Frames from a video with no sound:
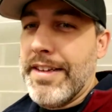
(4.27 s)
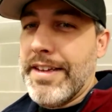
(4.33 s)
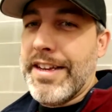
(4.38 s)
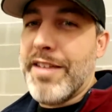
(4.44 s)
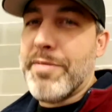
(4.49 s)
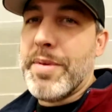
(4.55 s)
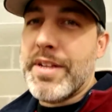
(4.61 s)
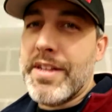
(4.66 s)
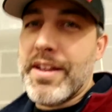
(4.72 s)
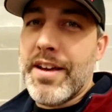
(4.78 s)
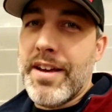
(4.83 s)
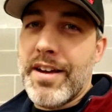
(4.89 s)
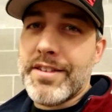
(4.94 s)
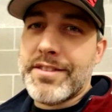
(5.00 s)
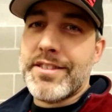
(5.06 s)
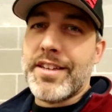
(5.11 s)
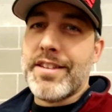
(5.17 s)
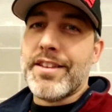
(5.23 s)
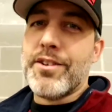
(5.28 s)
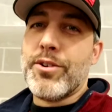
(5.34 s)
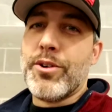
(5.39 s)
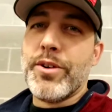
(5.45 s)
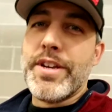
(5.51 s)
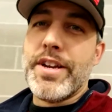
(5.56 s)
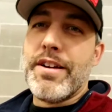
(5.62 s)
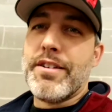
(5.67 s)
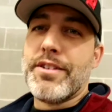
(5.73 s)
and I've been sick the
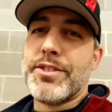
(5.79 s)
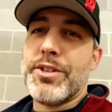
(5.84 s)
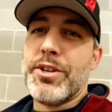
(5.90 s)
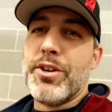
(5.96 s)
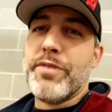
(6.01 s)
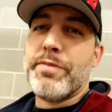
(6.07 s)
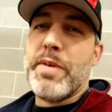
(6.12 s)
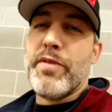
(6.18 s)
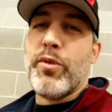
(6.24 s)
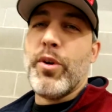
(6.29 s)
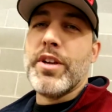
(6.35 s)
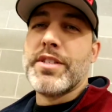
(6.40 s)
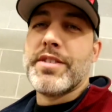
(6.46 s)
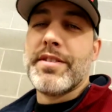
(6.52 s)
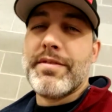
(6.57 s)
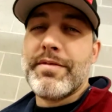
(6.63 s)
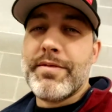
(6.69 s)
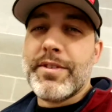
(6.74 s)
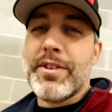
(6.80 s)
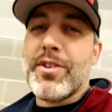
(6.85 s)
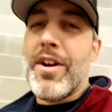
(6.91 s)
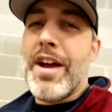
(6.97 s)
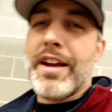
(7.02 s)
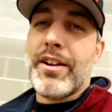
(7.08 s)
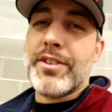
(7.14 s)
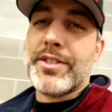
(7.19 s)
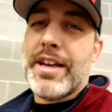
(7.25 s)
whole year, so if my voice
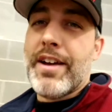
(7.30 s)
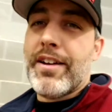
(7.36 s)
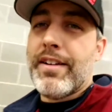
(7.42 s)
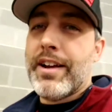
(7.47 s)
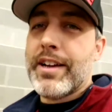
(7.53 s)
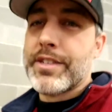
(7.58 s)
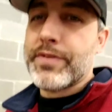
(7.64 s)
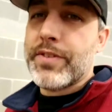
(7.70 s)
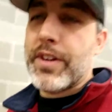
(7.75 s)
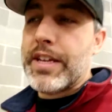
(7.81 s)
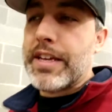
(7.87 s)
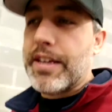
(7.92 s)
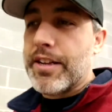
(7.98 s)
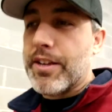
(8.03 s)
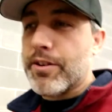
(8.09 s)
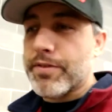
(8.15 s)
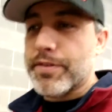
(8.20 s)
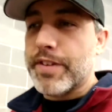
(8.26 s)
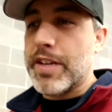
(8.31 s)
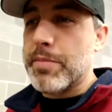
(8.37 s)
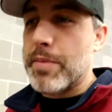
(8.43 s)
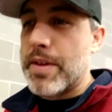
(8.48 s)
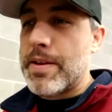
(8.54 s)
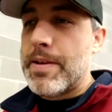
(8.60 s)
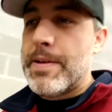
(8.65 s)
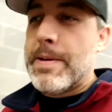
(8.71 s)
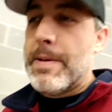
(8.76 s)
crackles out or acts funny, forgive
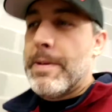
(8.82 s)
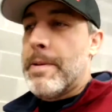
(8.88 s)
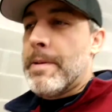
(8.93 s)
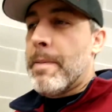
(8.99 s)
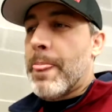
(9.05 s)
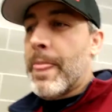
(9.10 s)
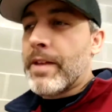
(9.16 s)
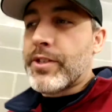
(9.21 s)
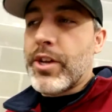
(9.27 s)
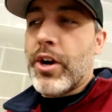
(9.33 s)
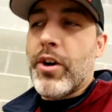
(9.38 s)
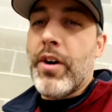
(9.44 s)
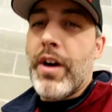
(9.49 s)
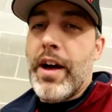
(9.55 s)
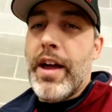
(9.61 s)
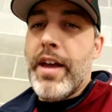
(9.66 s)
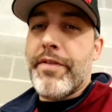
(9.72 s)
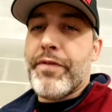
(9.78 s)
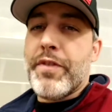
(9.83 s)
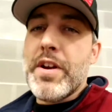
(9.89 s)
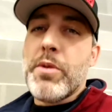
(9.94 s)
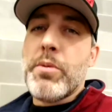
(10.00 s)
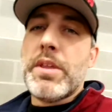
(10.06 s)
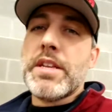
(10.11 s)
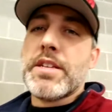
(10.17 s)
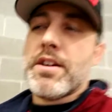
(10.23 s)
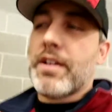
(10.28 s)
me. So I
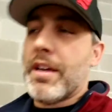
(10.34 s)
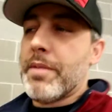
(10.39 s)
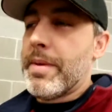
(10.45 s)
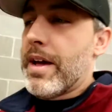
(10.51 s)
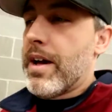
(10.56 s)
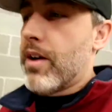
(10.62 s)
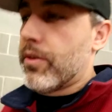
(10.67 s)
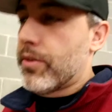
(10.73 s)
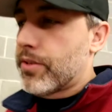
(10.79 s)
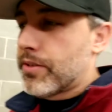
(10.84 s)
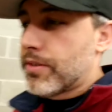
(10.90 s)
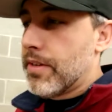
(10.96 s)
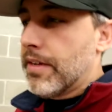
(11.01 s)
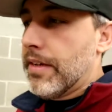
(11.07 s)
frequently talk about